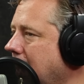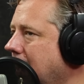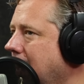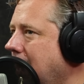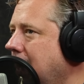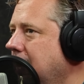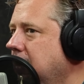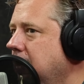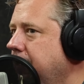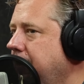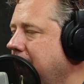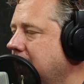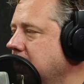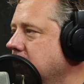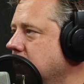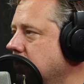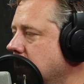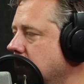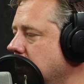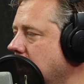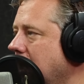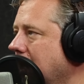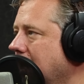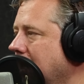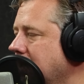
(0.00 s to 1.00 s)
kind of
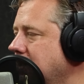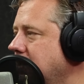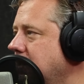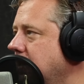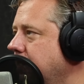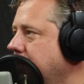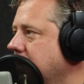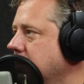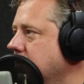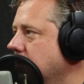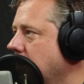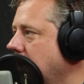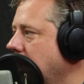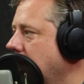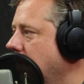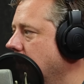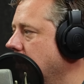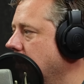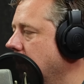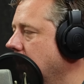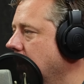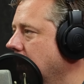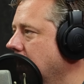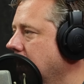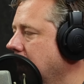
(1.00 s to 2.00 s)
depends. I guess it depends on
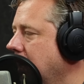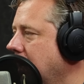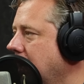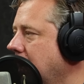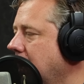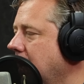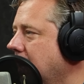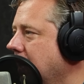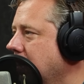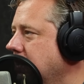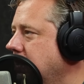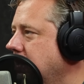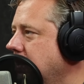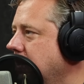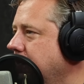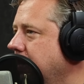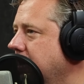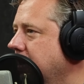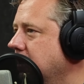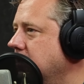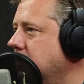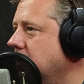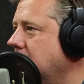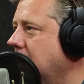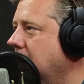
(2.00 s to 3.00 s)
how. Yeah, I guess it
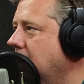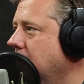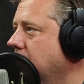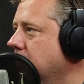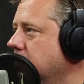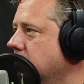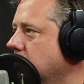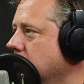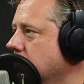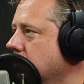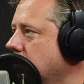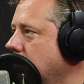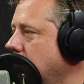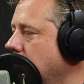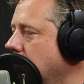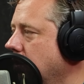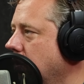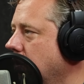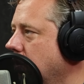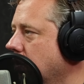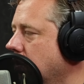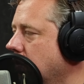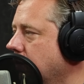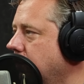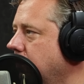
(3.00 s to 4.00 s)
depends on how they're sort of
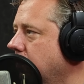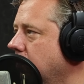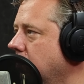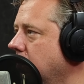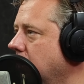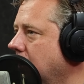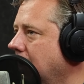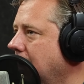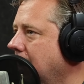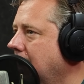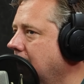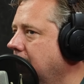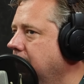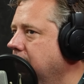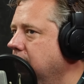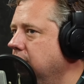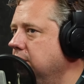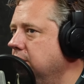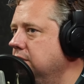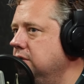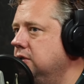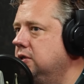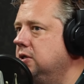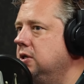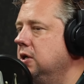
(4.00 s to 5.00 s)
looking at the front line. There
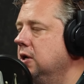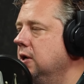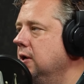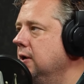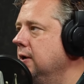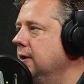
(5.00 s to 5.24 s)
was,